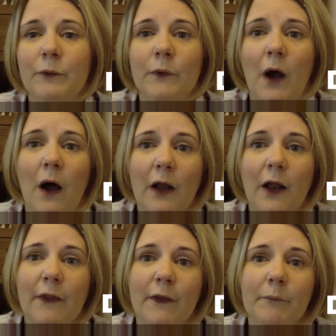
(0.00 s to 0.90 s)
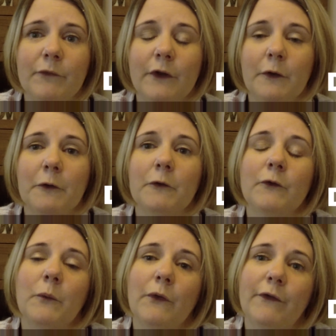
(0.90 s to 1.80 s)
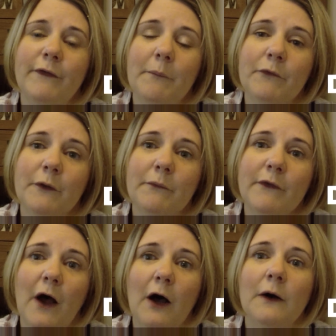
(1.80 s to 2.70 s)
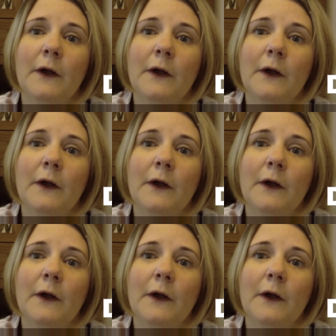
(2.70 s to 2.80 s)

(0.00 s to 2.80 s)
highlight them to what the symptoms are.